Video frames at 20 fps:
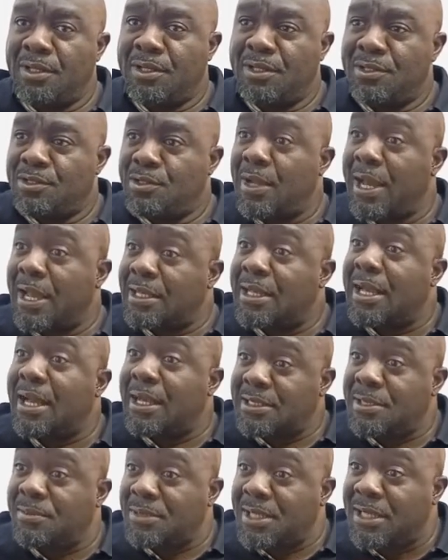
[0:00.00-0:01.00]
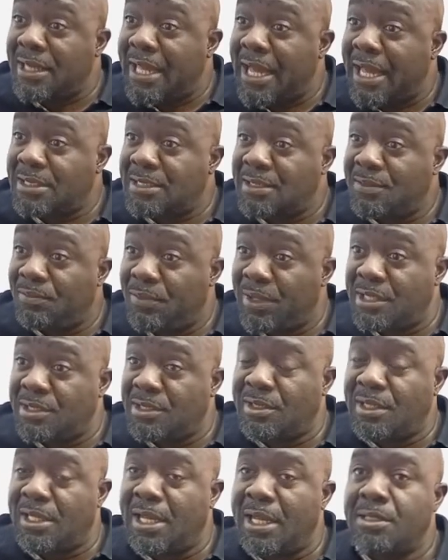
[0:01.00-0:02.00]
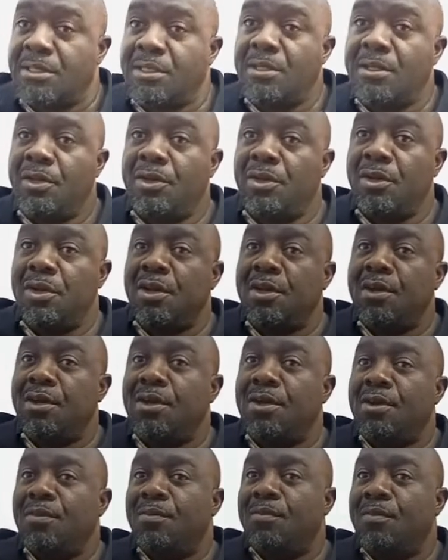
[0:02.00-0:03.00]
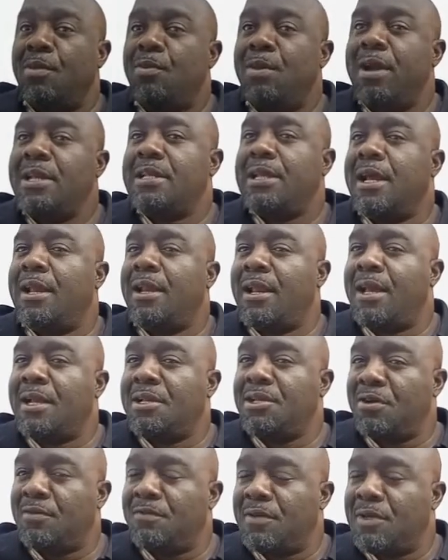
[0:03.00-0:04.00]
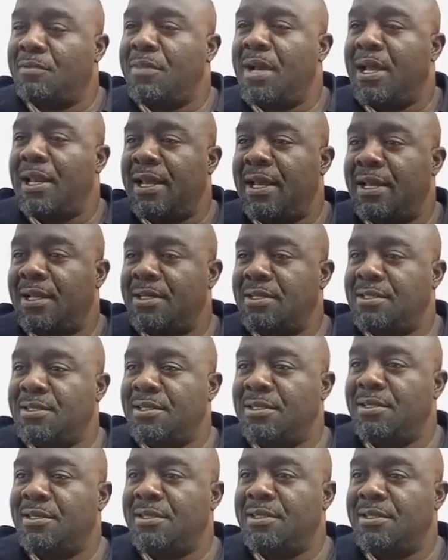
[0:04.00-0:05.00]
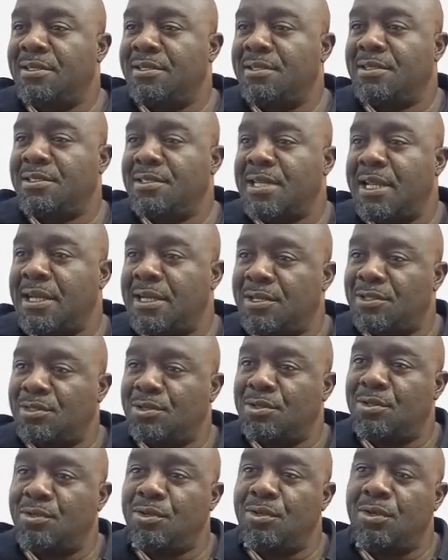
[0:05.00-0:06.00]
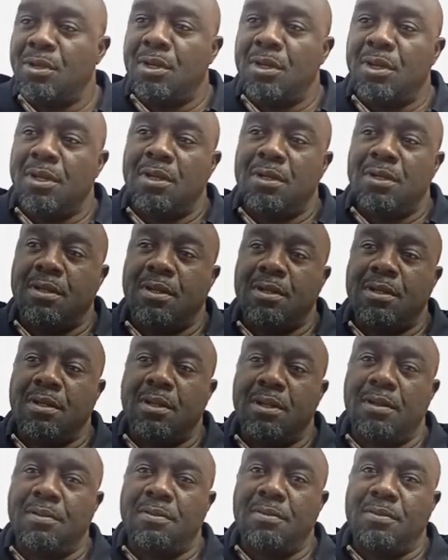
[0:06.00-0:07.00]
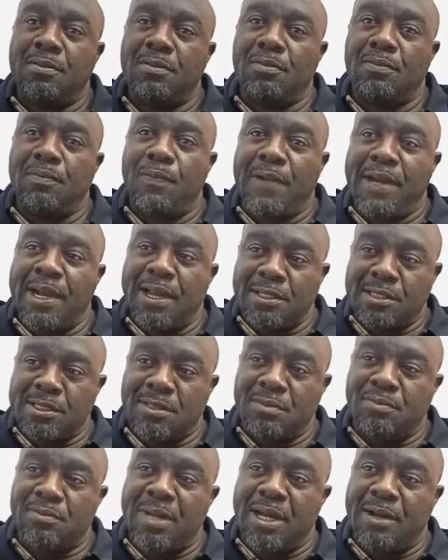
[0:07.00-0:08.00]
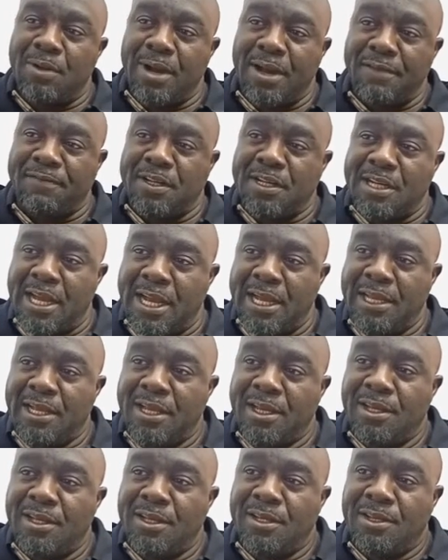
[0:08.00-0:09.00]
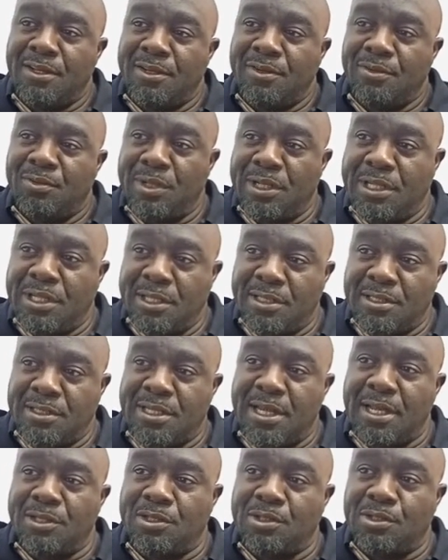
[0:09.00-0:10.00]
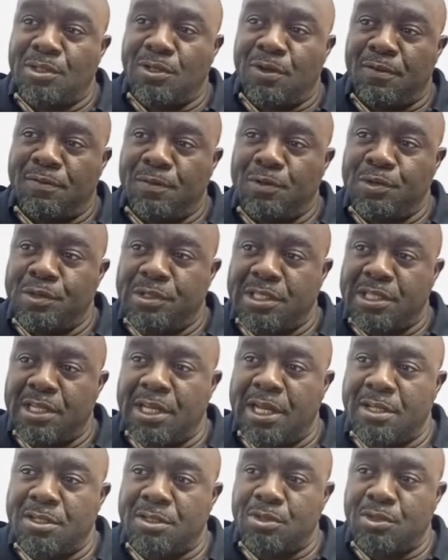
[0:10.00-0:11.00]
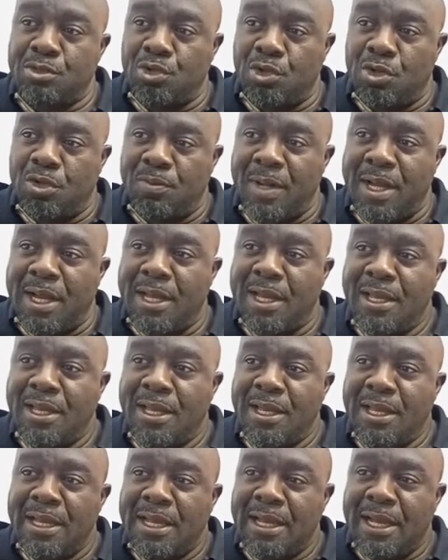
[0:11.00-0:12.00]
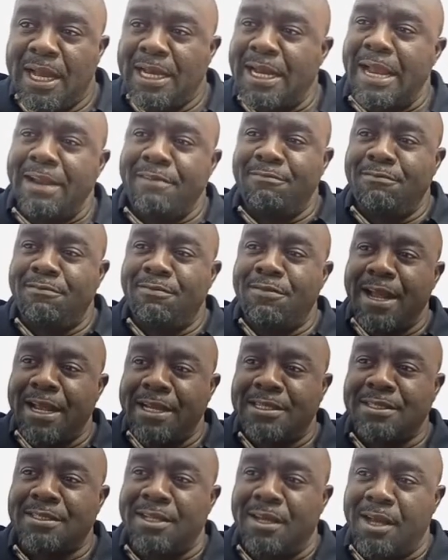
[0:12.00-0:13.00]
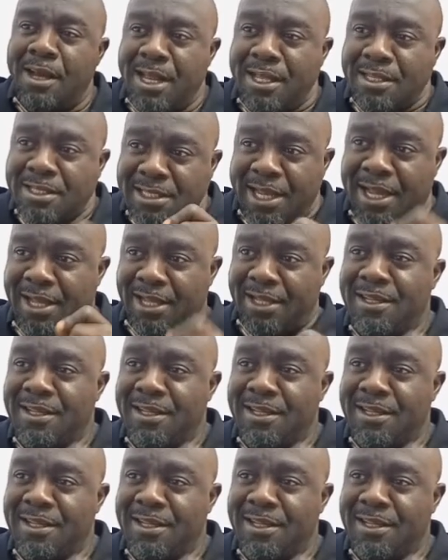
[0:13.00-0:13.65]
So I accepted that based on that. But when the Alaki of Igba decided to uh, bless my wife and I with these titles of OC and Shujoba, and I read the letter,